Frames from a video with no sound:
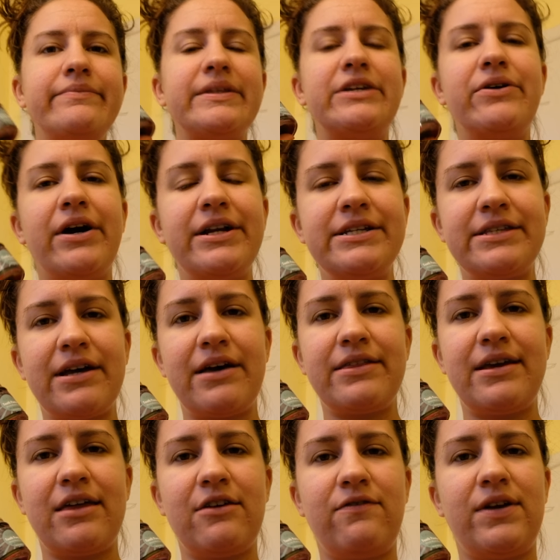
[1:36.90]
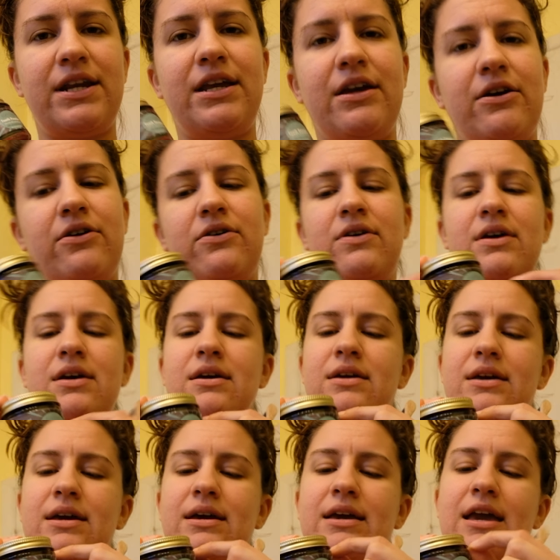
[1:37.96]
you already saw in the other video,
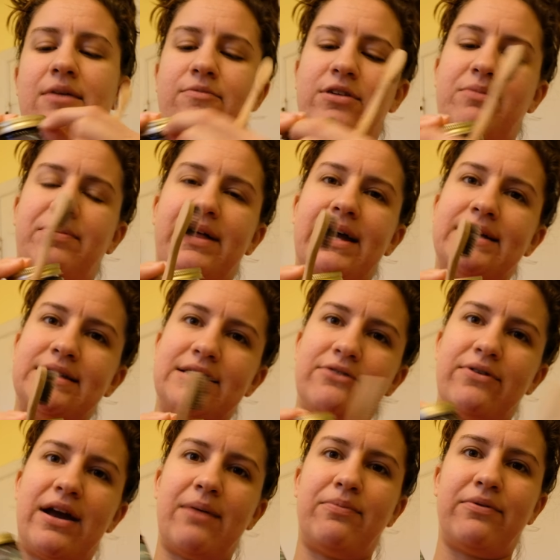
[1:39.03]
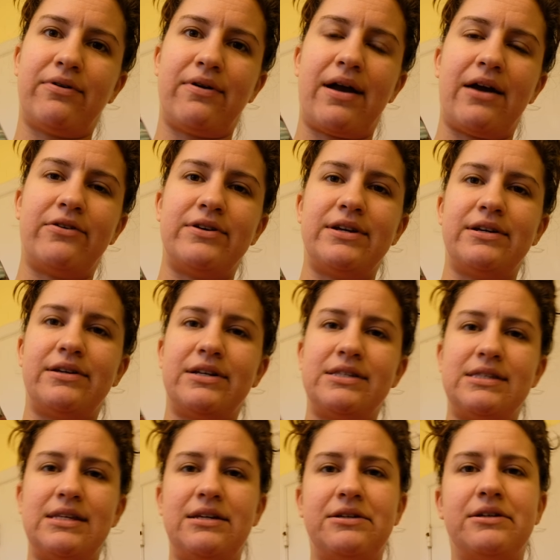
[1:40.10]
it came with a plastic wrap around it, a
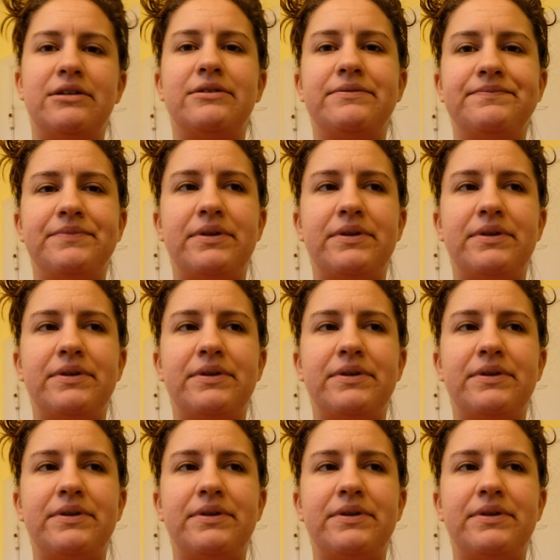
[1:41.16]
seal.